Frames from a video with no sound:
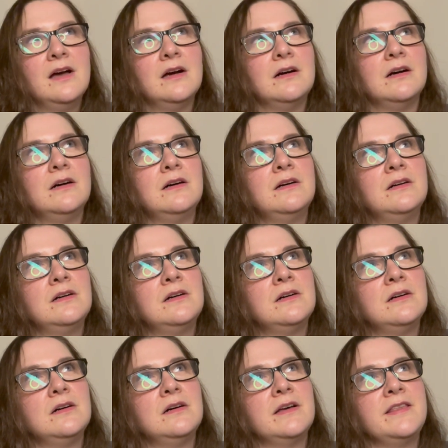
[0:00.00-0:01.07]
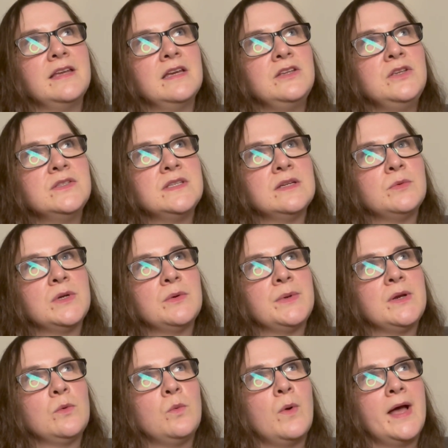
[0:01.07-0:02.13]
I think I used it when I
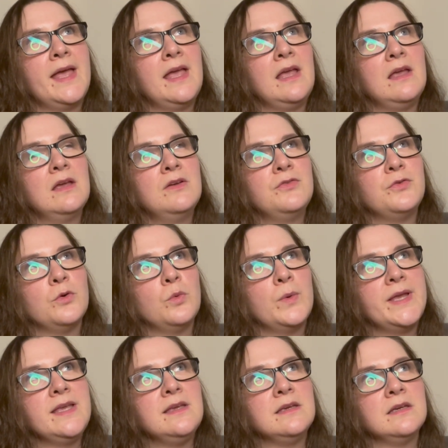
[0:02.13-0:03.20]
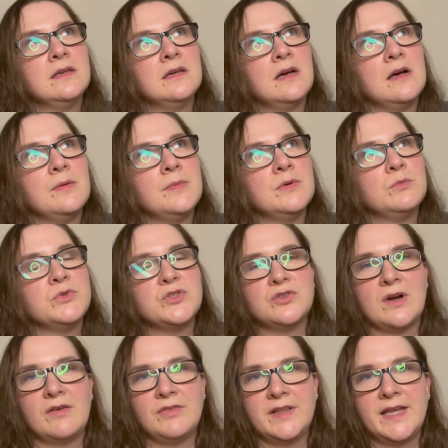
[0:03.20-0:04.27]
went away for a week and was
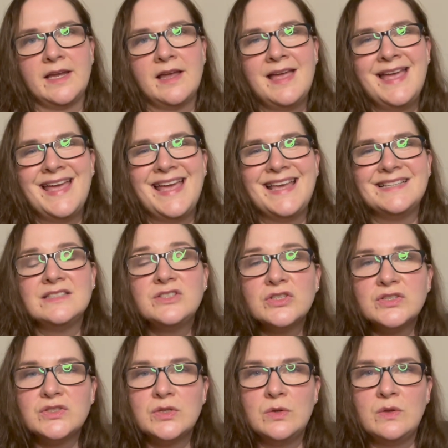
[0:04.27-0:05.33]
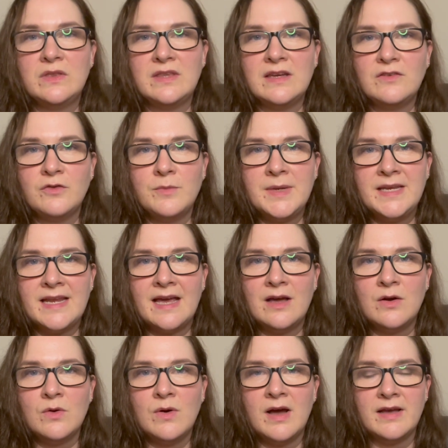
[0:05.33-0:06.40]
traveling. It's just too thick for me
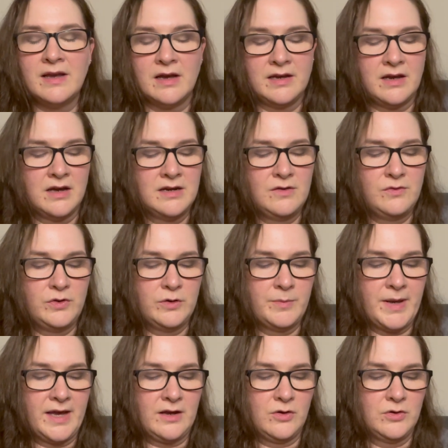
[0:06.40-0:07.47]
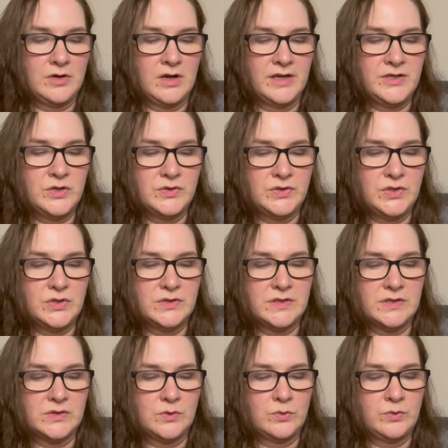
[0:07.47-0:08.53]
now. I kind of look back on, I used to use
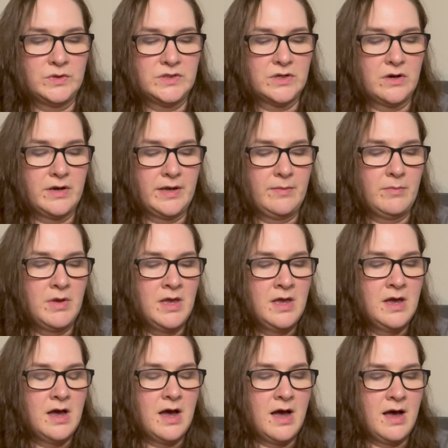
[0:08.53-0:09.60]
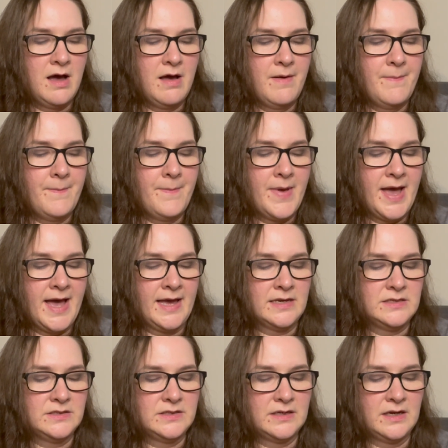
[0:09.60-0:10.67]
this all the time, and